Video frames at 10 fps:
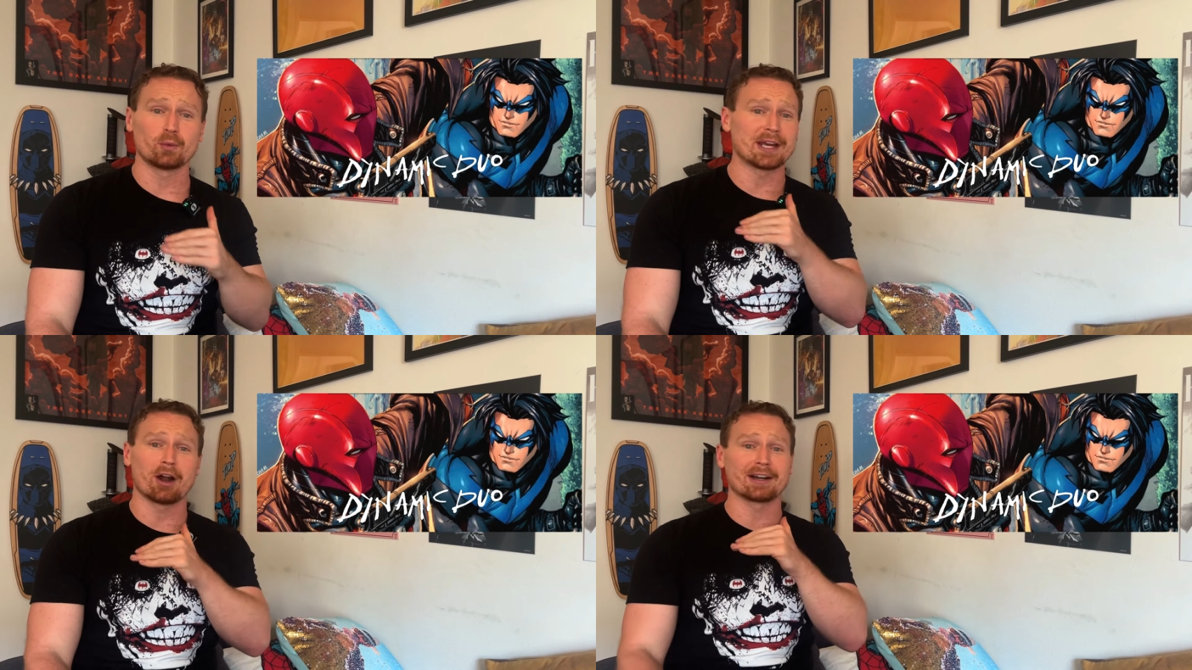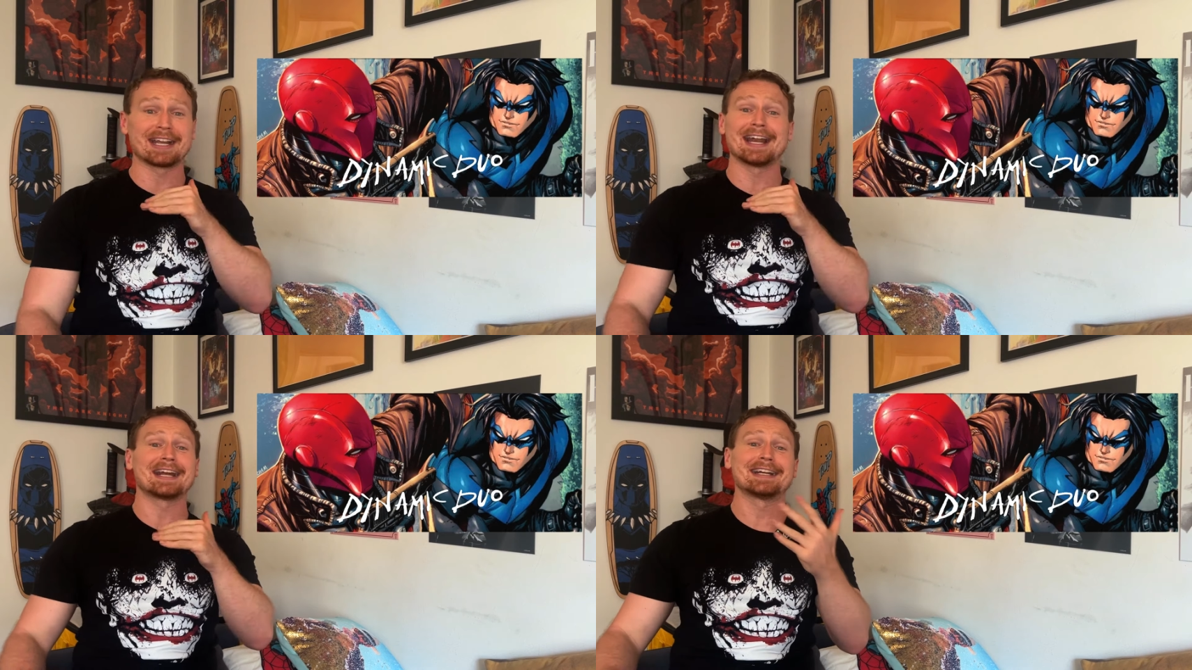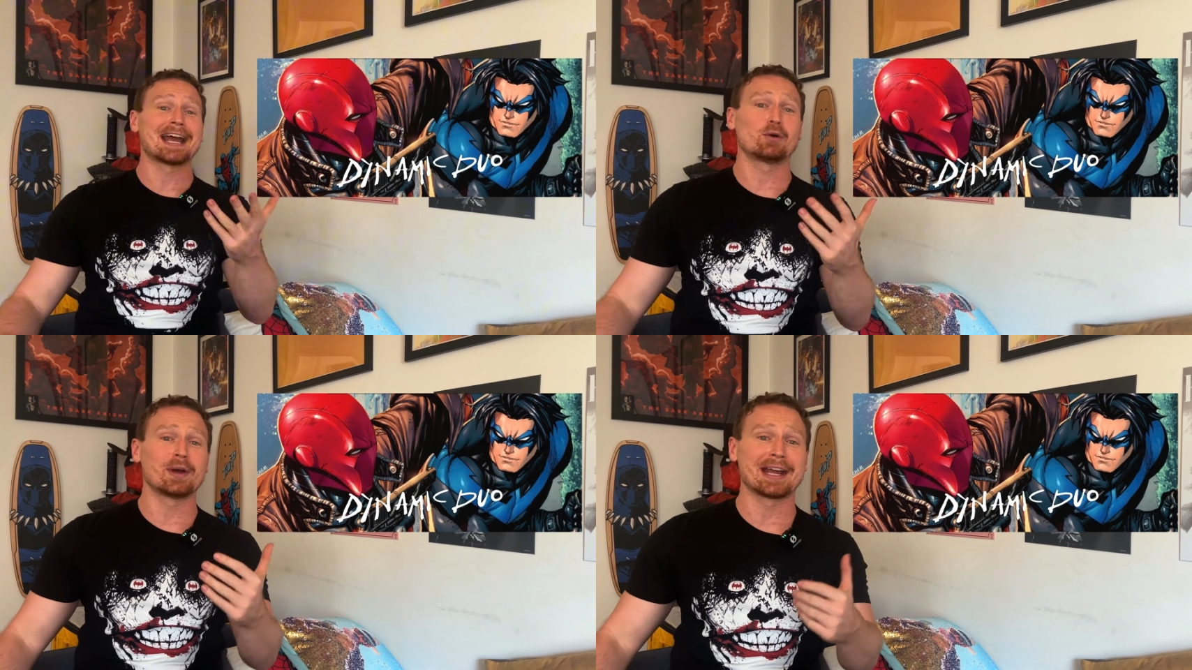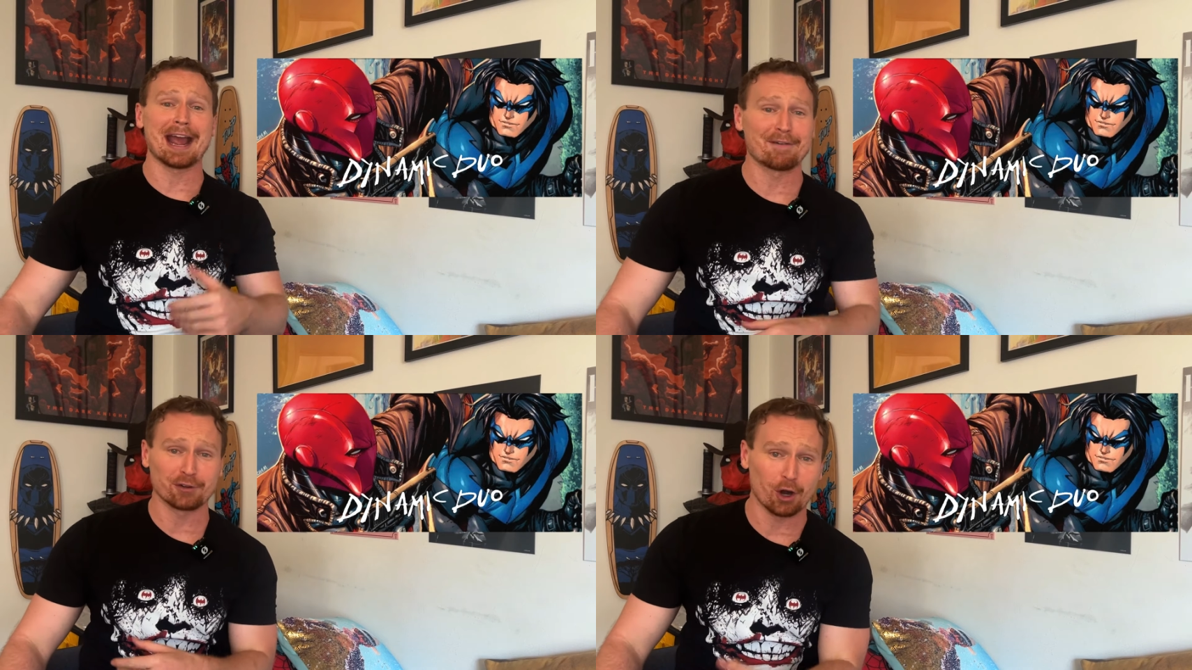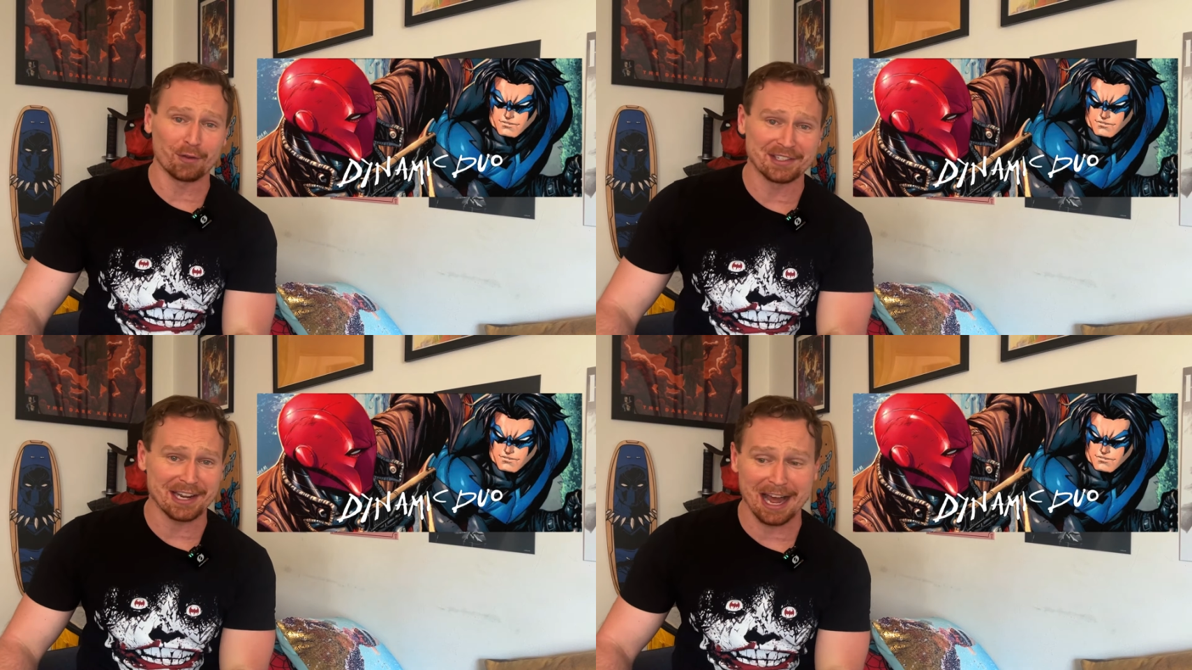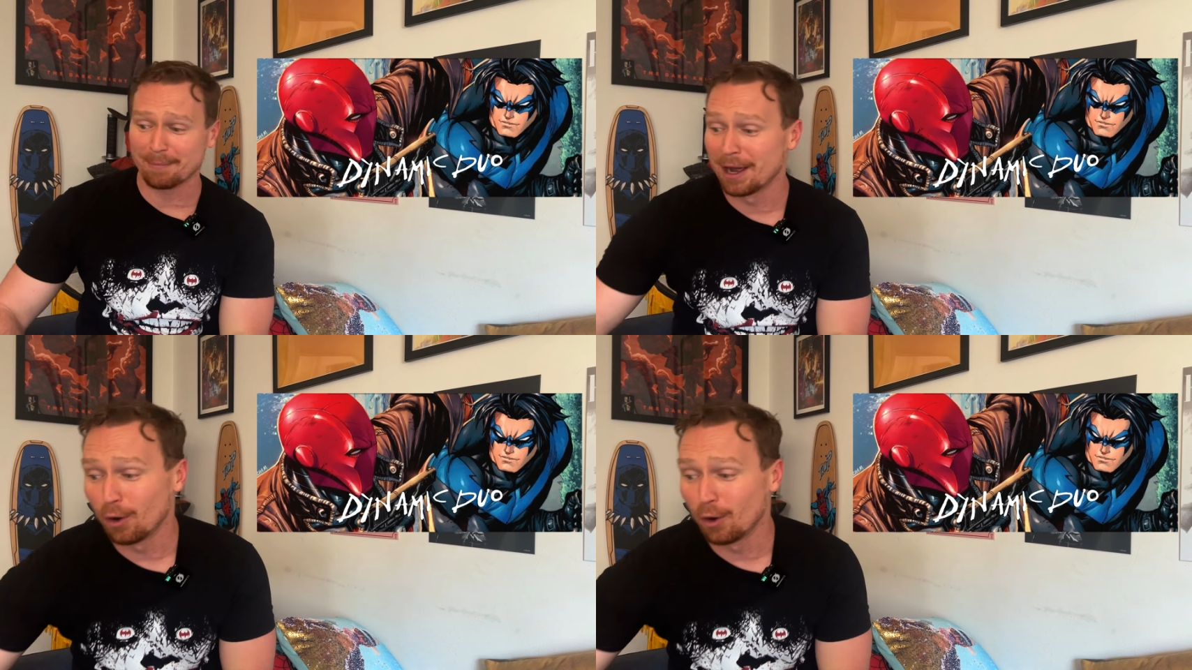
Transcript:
Speaker 1: We are getting Nightwing after all this time.